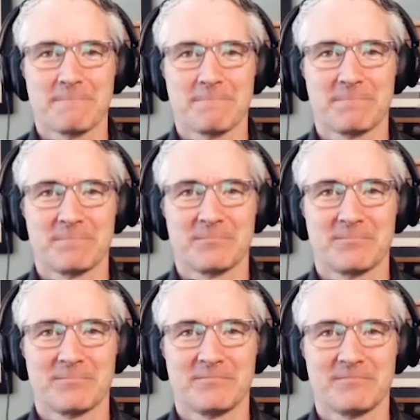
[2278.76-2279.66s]

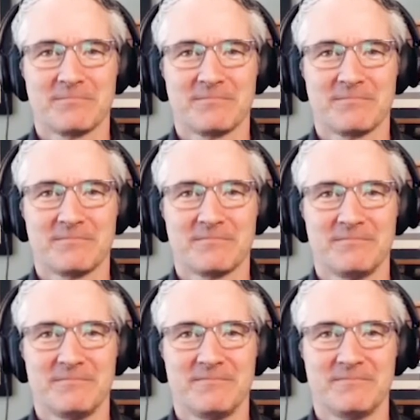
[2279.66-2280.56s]

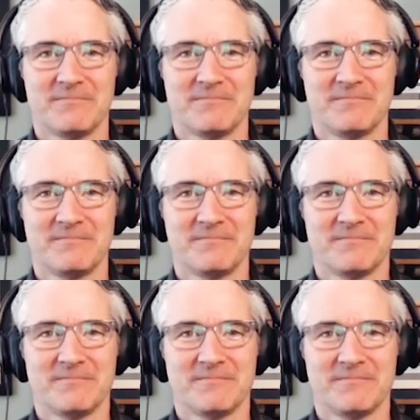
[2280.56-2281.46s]

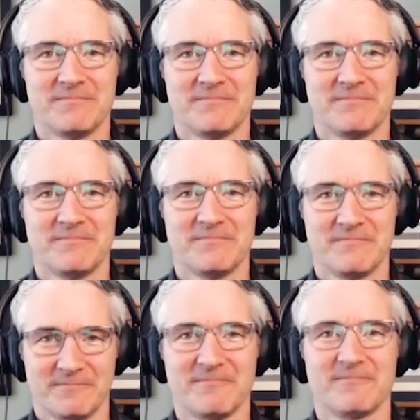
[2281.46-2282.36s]

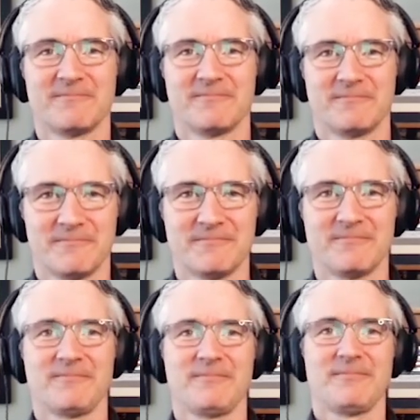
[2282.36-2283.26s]

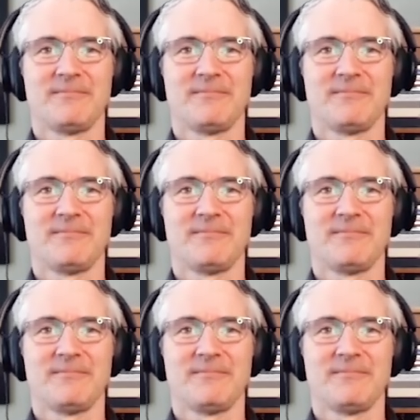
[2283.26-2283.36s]
No words are spoken by the person on screen.